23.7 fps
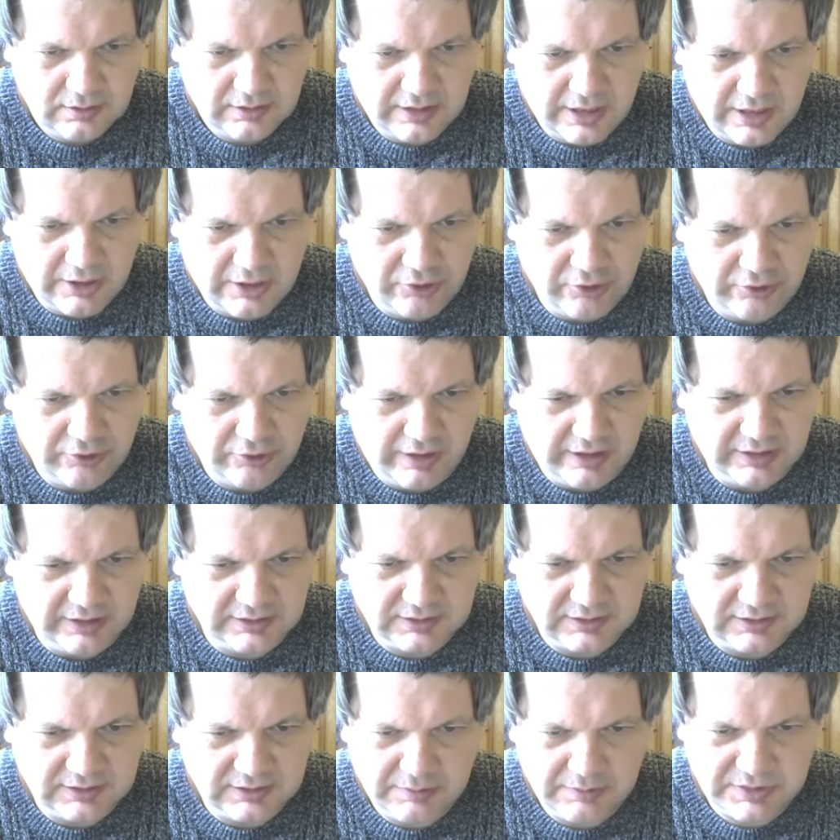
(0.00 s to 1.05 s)

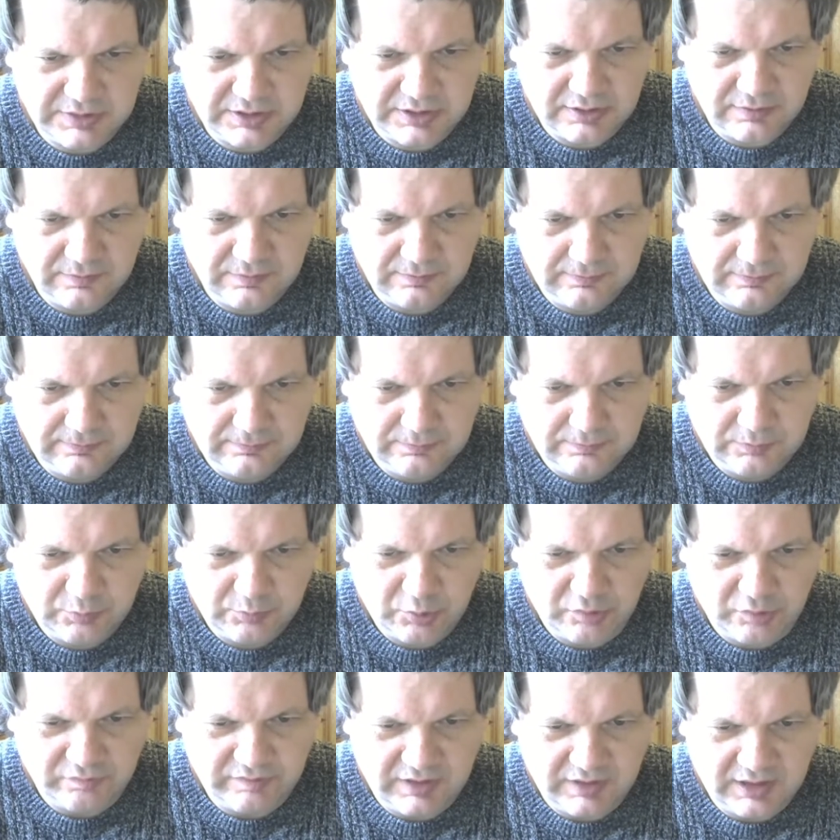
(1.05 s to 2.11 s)
Daguerreotypes
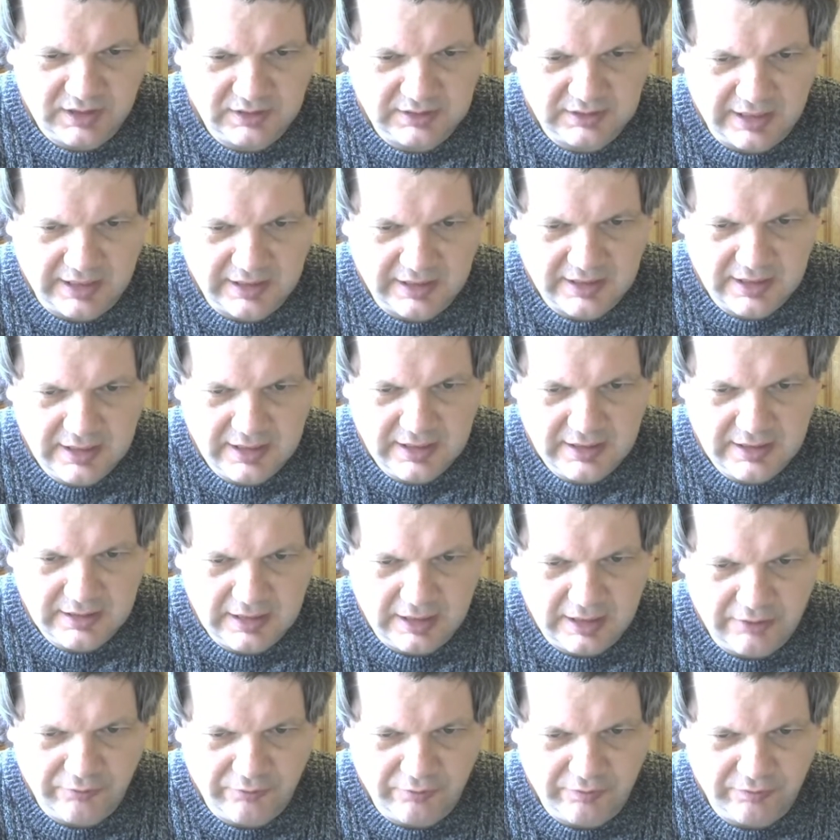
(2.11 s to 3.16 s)
provide a clear
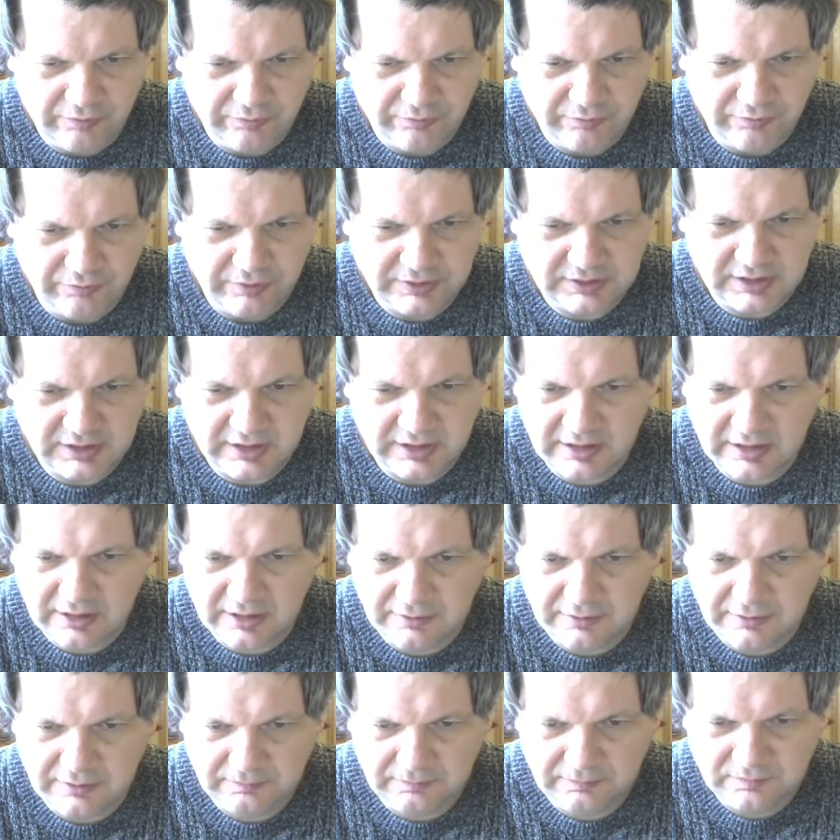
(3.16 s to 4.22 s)
and realistic
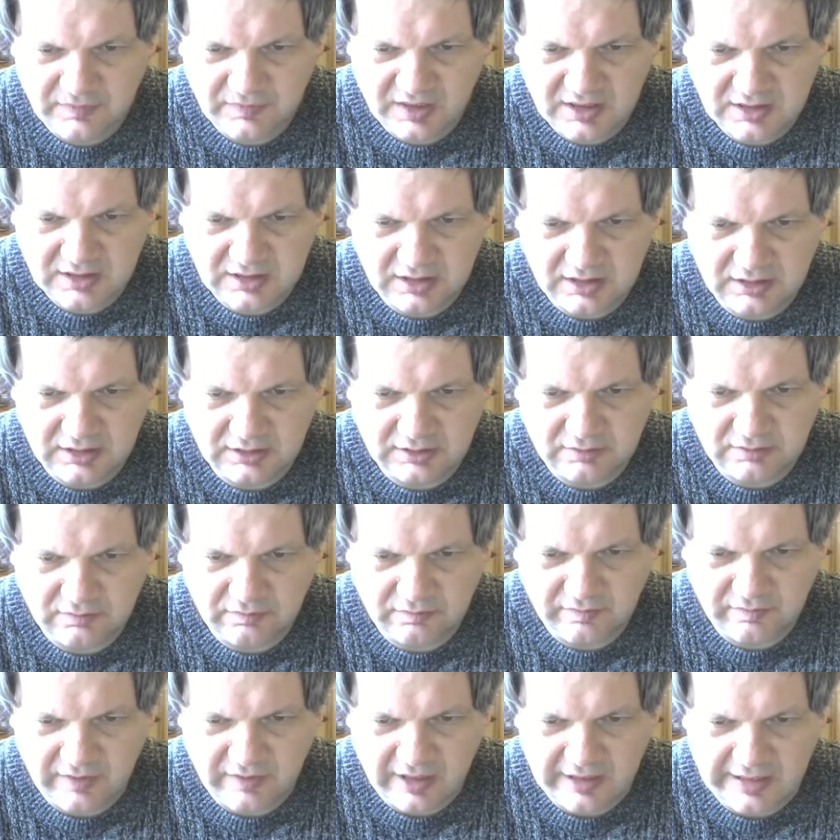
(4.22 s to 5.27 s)
since
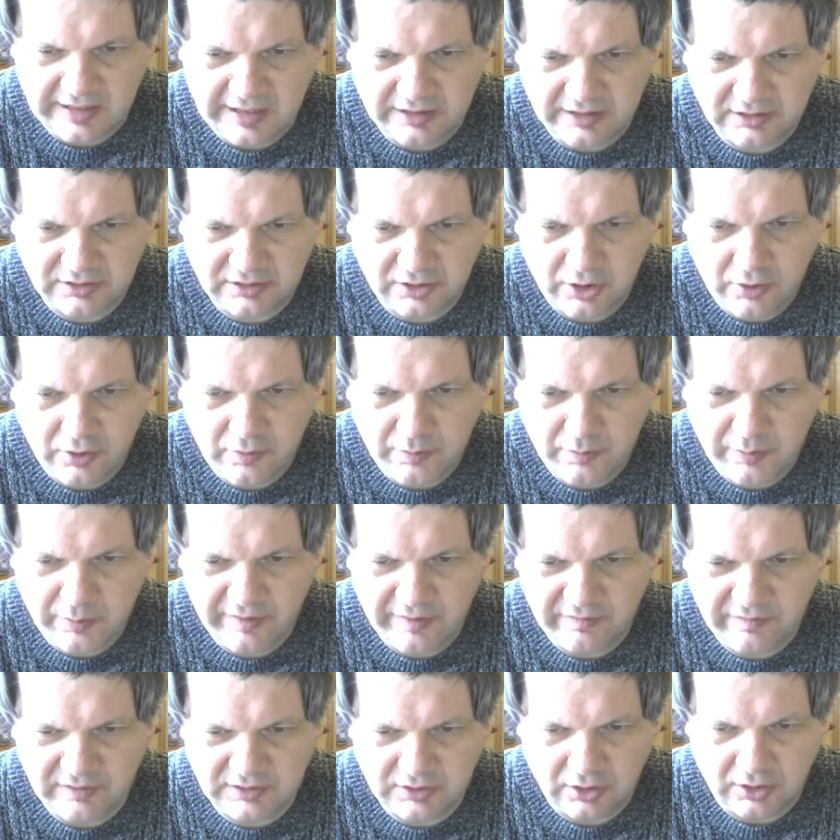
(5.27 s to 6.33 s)
there has no
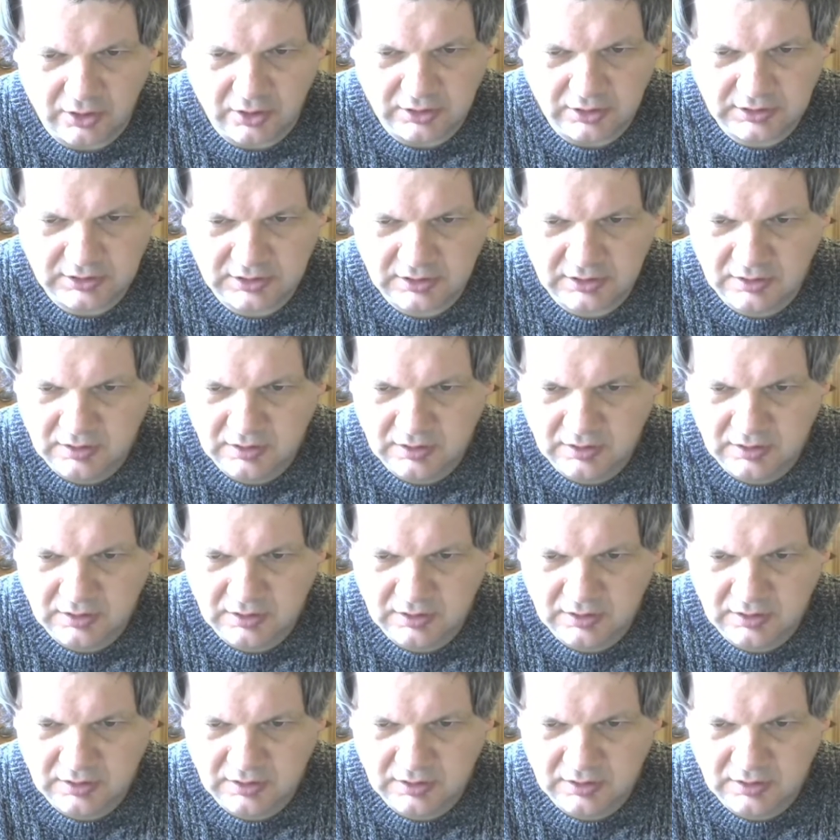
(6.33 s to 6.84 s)
previous art